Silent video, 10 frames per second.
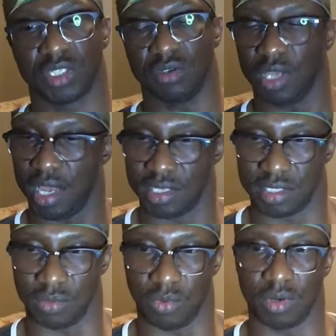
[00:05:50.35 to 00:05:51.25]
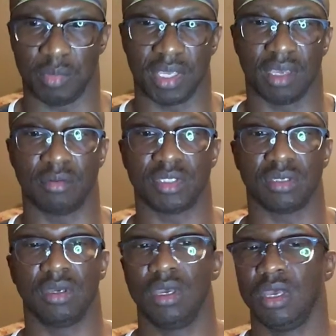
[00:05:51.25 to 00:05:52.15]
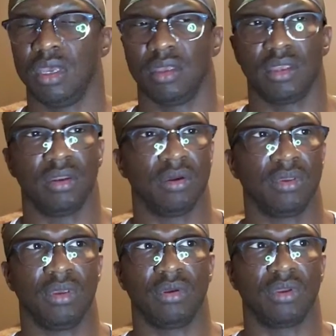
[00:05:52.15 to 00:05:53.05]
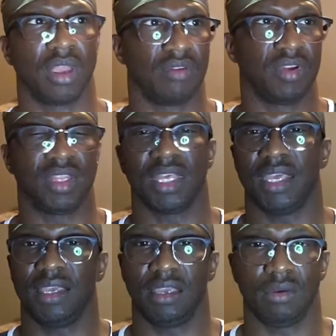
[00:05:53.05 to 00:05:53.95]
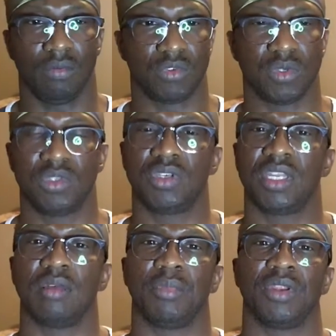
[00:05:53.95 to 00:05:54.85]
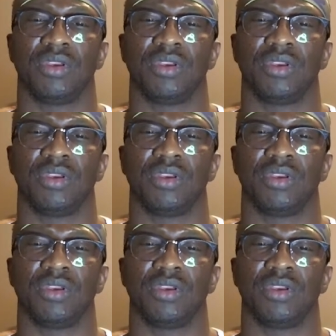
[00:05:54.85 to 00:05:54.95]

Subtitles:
You constantly want to be able to, you everything. As soon as you get on